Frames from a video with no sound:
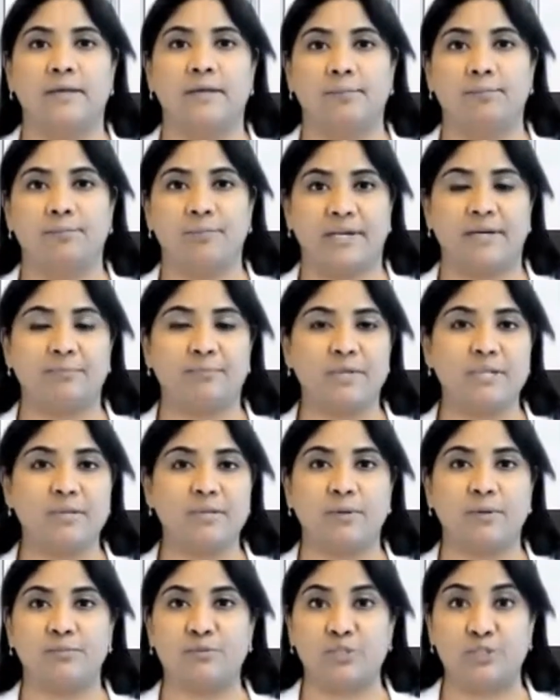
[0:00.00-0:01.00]
bare
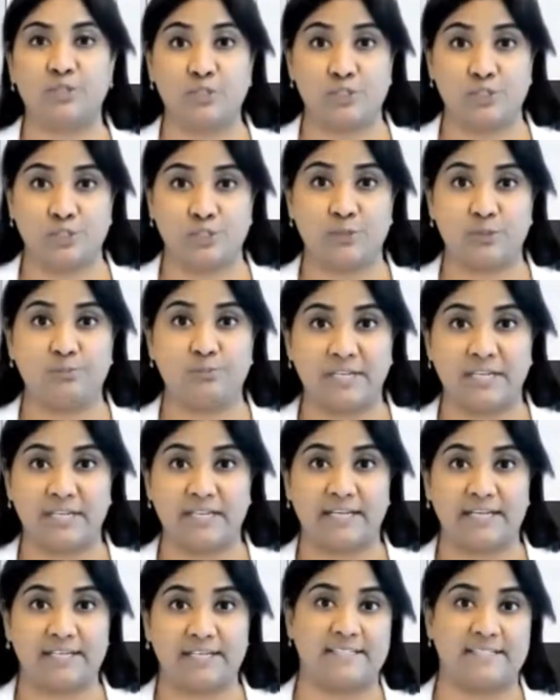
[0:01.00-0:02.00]
minimum, you should be
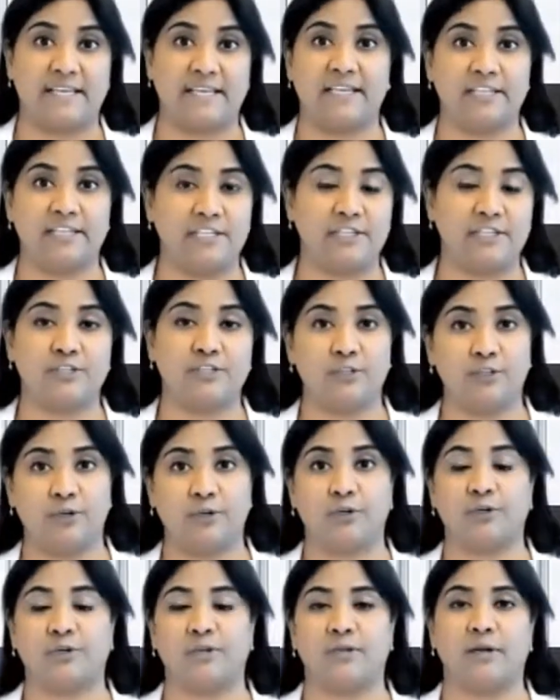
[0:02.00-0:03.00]
reconciling
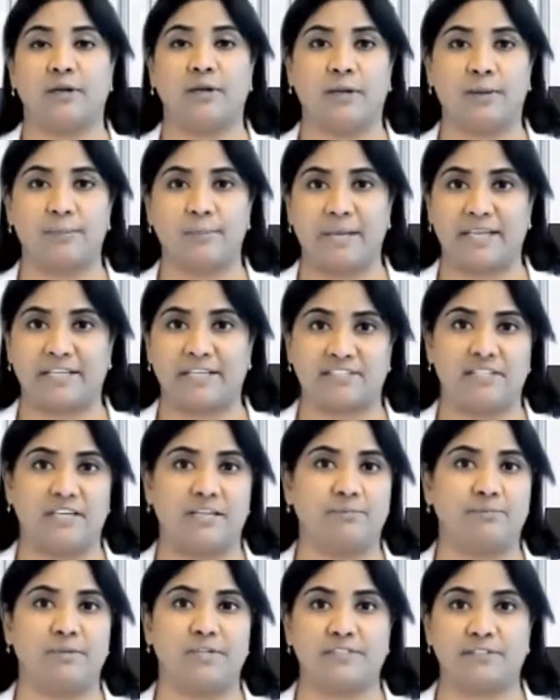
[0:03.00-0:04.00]
your bank
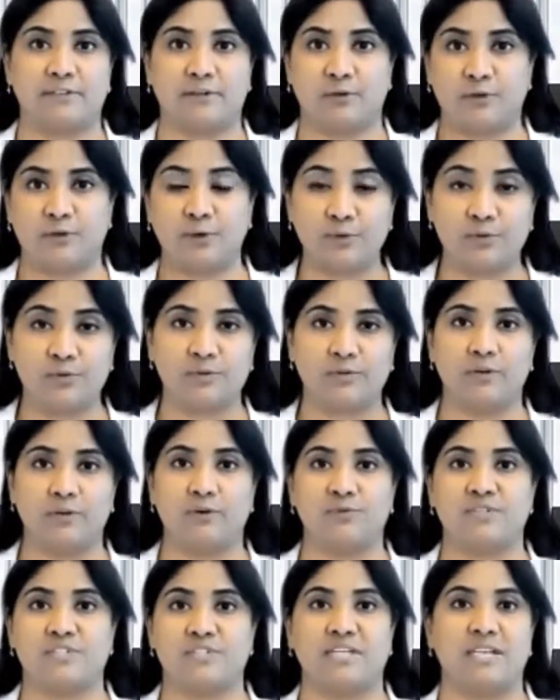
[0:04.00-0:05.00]
statements or
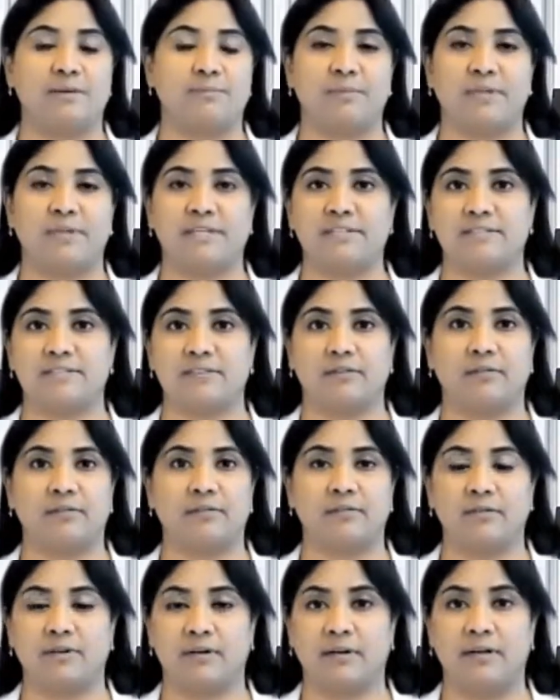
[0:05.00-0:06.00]
loan statements
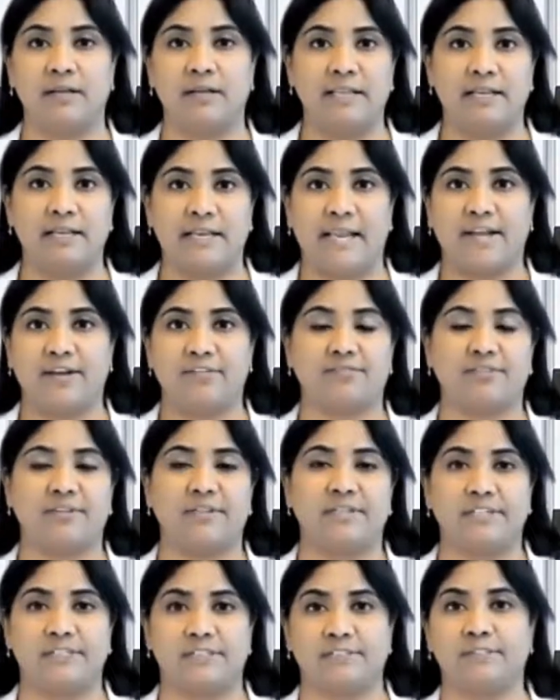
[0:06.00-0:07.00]
or line of
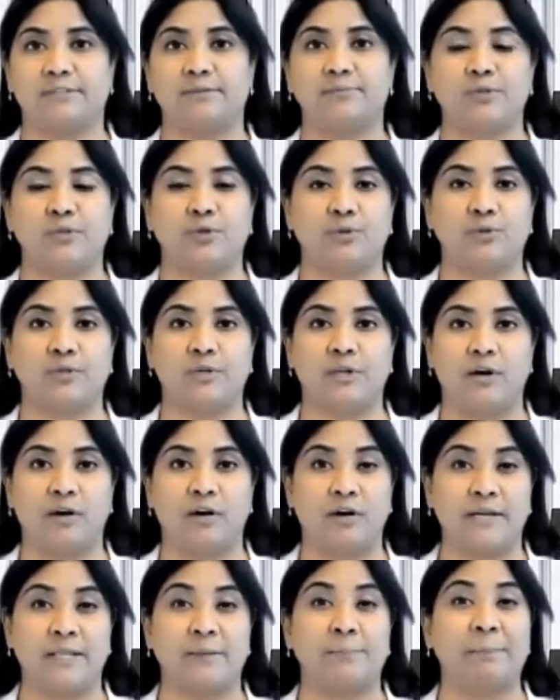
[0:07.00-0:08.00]
credit term loan
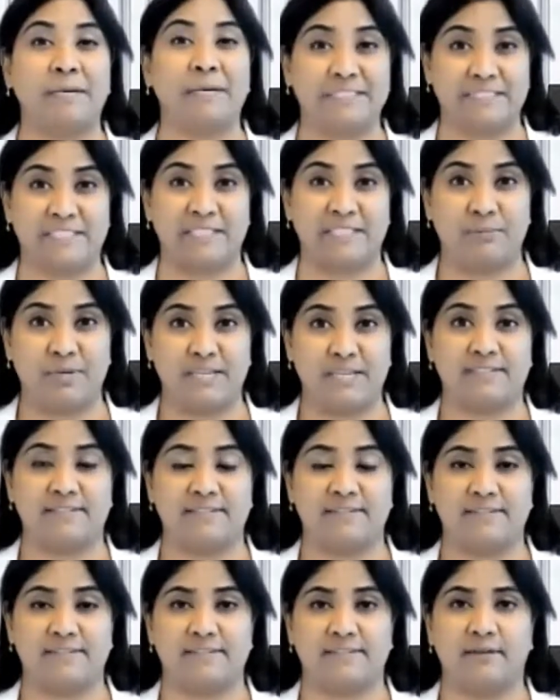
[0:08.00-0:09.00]
on a monthly
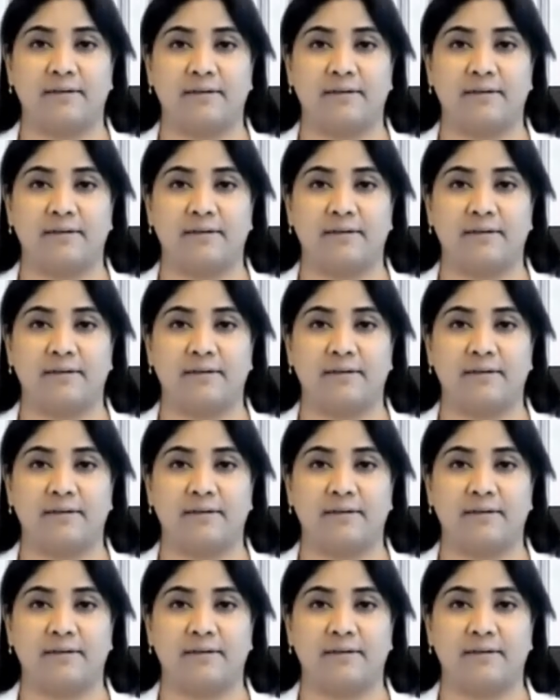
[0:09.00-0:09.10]
basis.